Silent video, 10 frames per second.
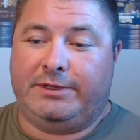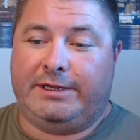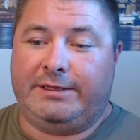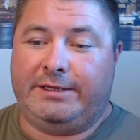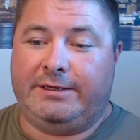
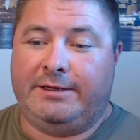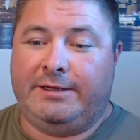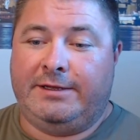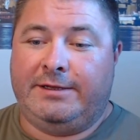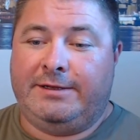lately
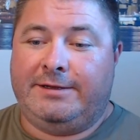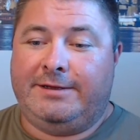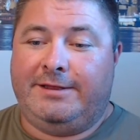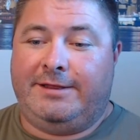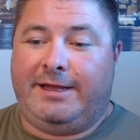
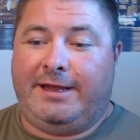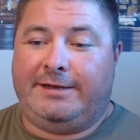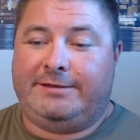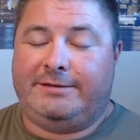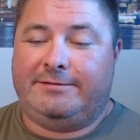
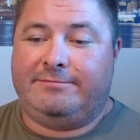that